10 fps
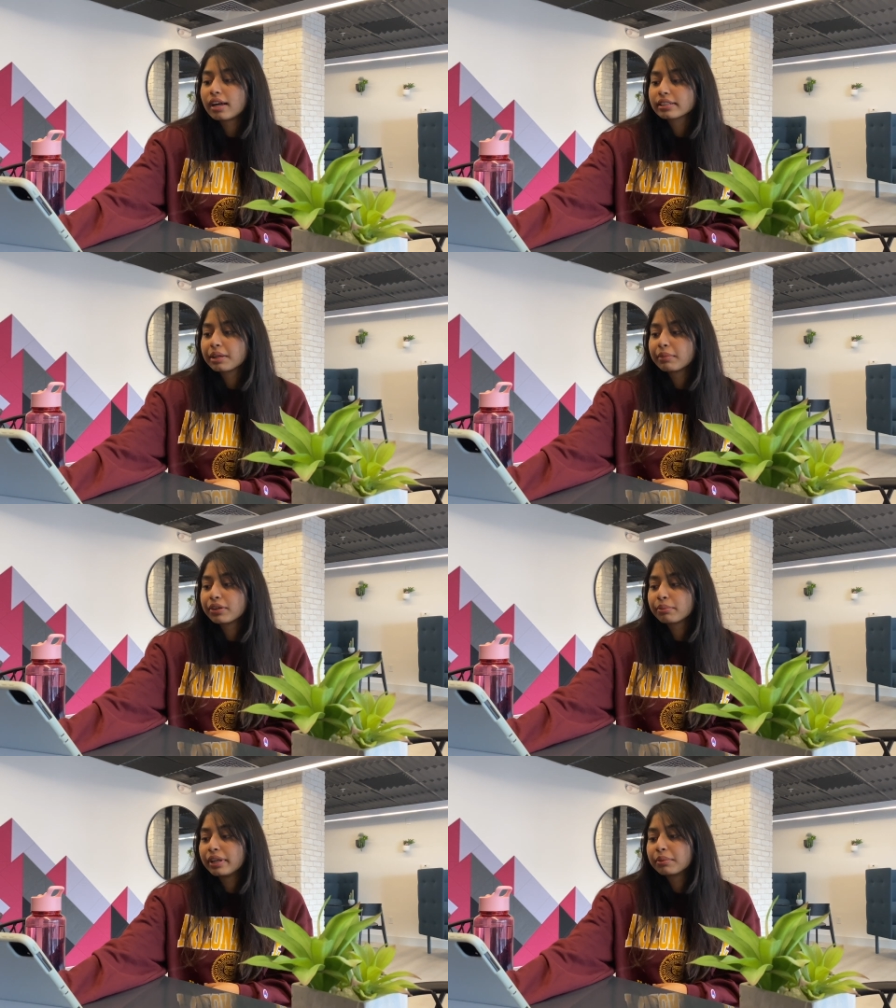asking me
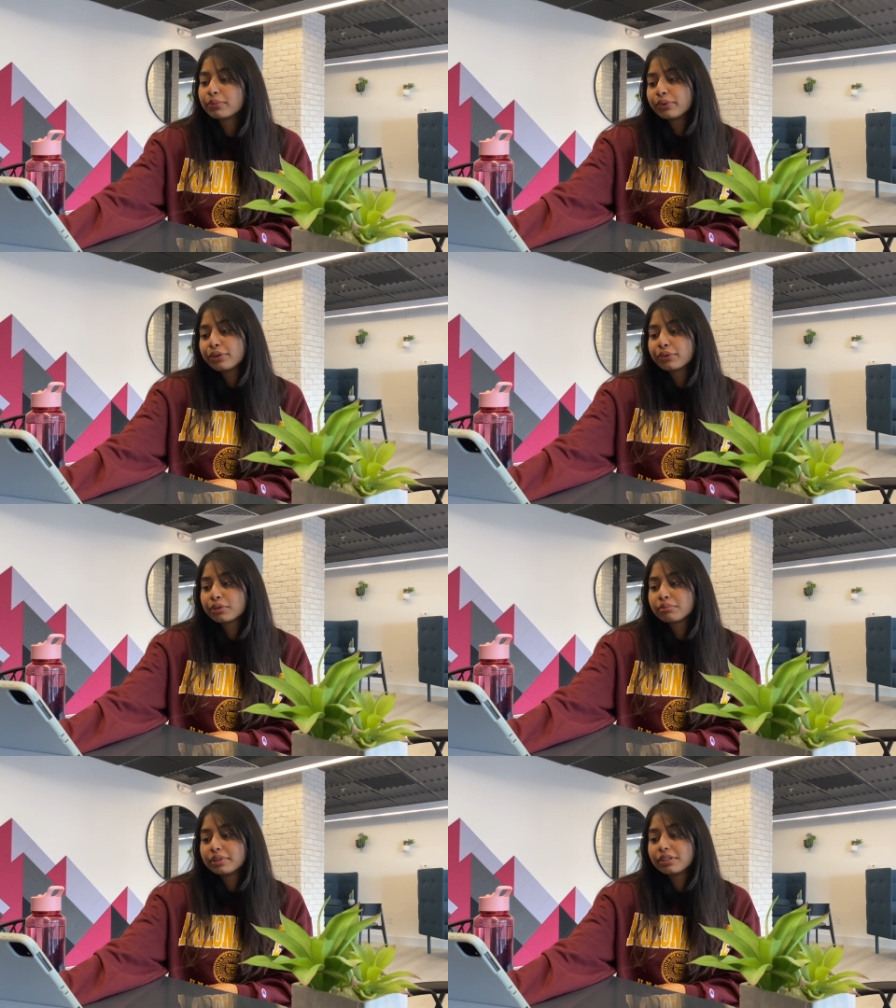to make more
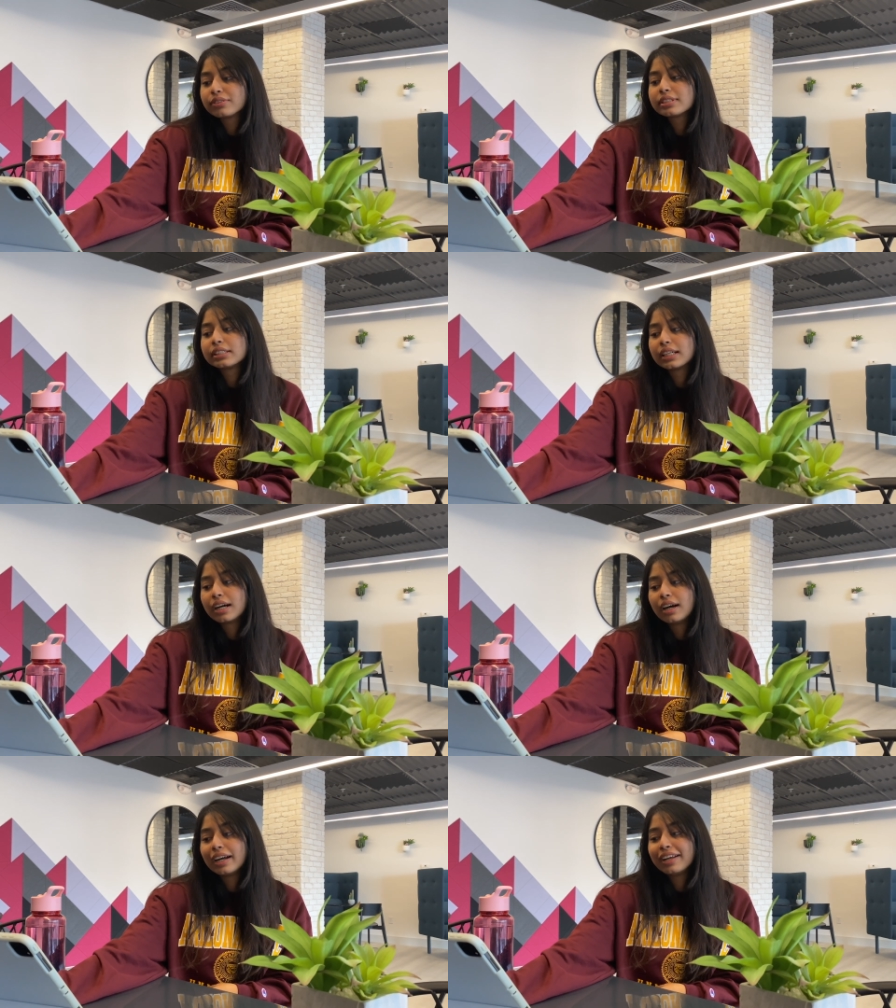youtube videos
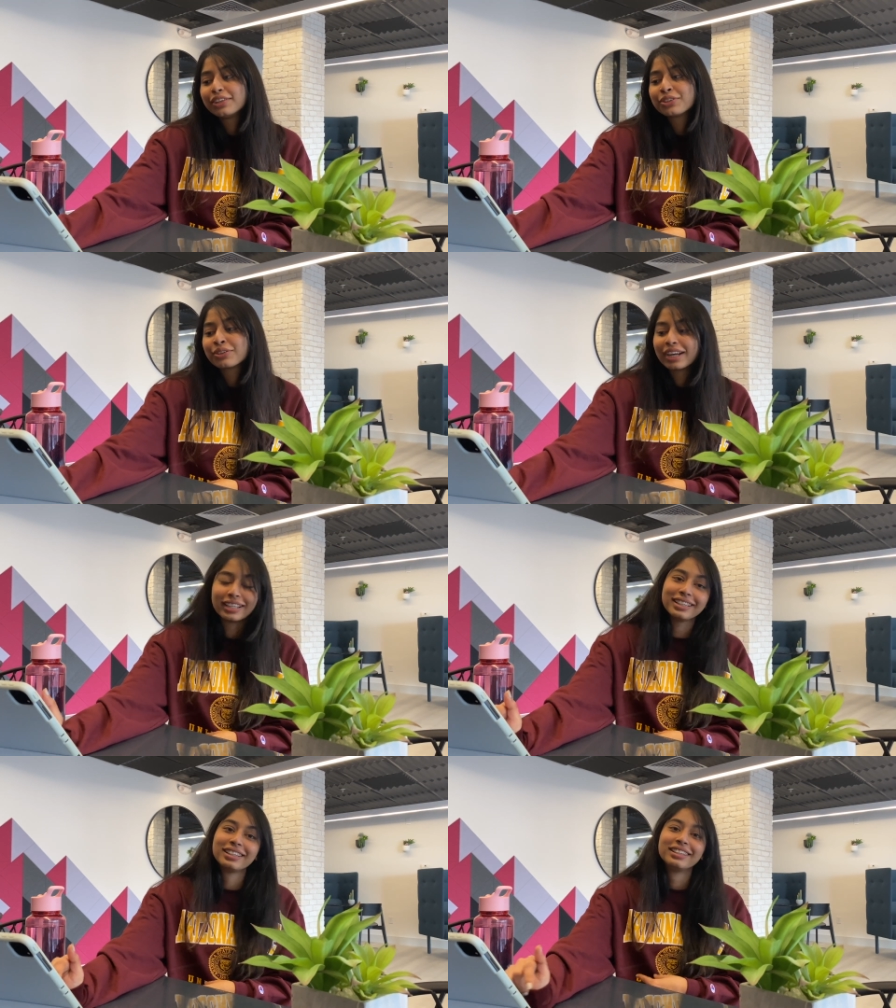yeah i'll try